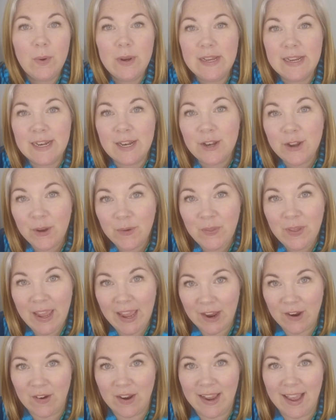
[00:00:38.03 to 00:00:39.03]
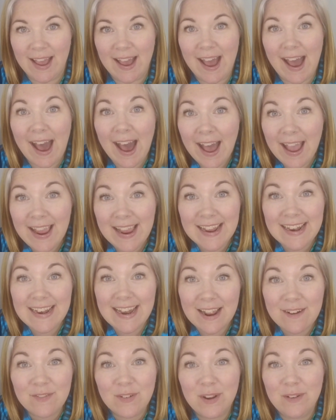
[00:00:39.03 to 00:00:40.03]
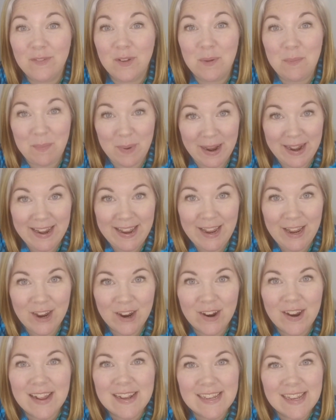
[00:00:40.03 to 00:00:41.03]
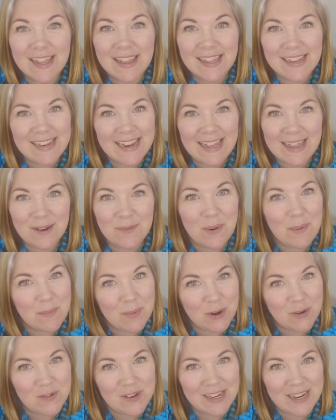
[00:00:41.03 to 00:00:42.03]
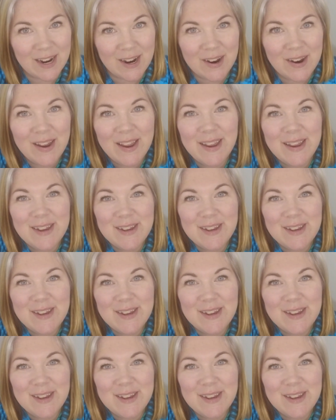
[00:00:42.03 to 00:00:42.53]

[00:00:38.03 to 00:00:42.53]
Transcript: We didn't know the area. I had never even been here until the day that we moved here.